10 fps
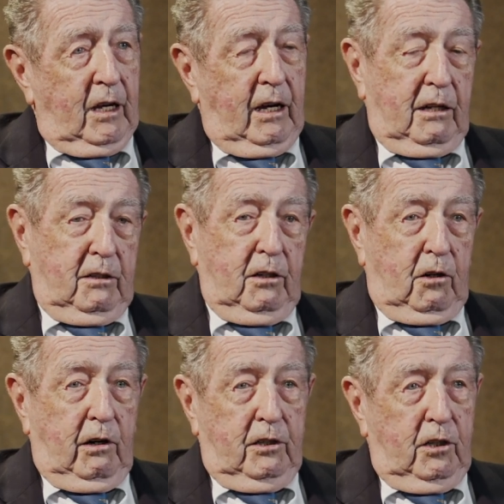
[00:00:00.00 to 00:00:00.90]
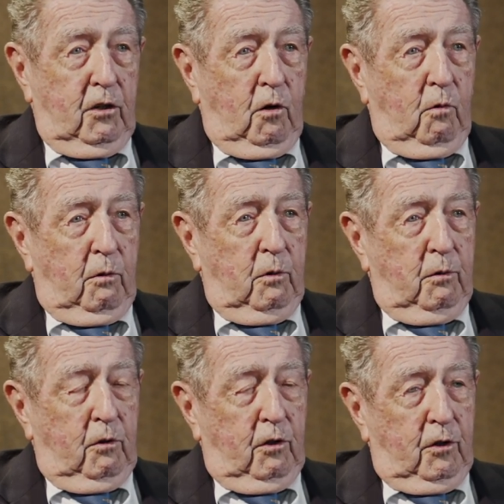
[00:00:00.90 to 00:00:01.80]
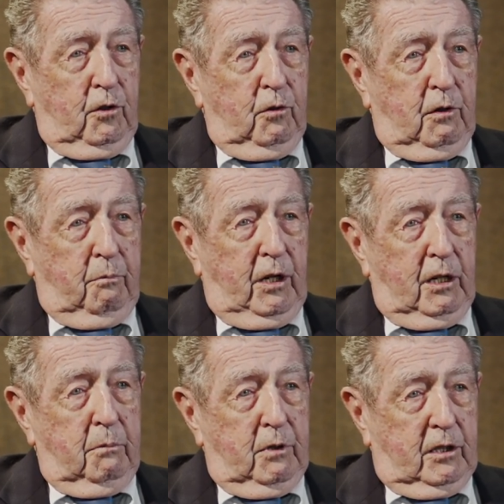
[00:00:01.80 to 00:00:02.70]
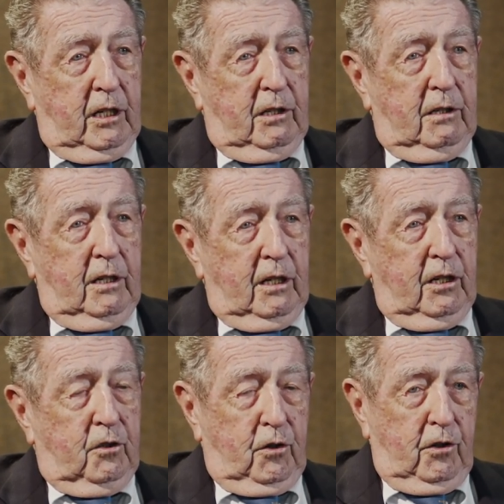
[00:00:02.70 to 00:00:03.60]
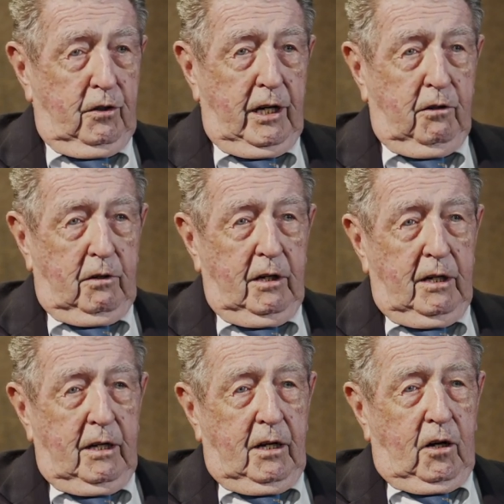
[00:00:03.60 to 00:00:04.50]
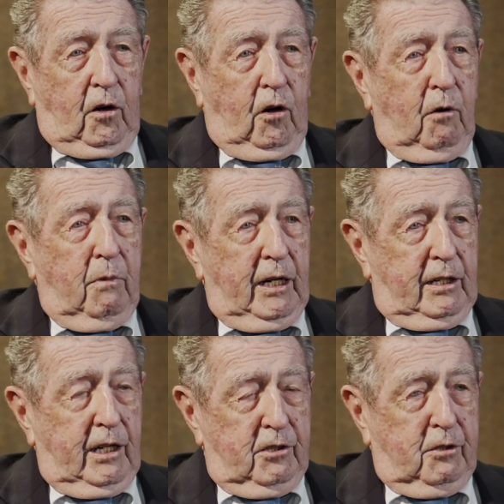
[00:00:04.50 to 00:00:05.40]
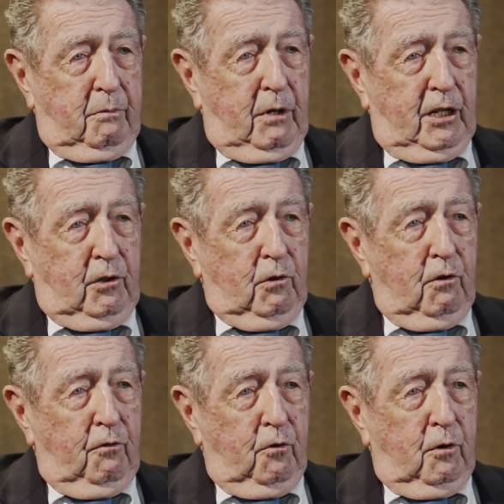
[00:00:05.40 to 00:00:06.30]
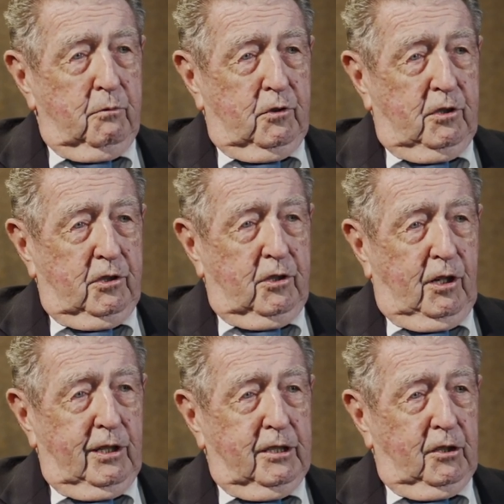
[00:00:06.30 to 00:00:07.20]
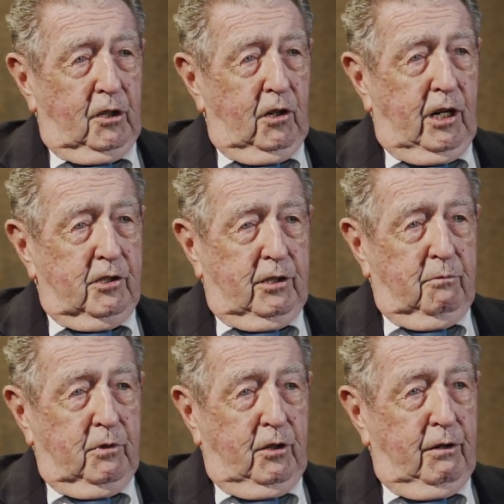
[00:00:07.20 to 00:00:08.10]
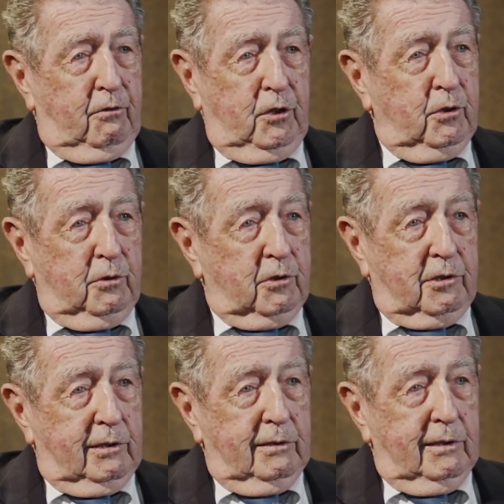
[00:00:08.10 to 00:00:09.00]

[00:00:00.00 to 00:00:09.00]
And, you know, I didn't know what we were going to do at Benning, but then it turned out all my custom made uniforms just hung in the closet and were never used.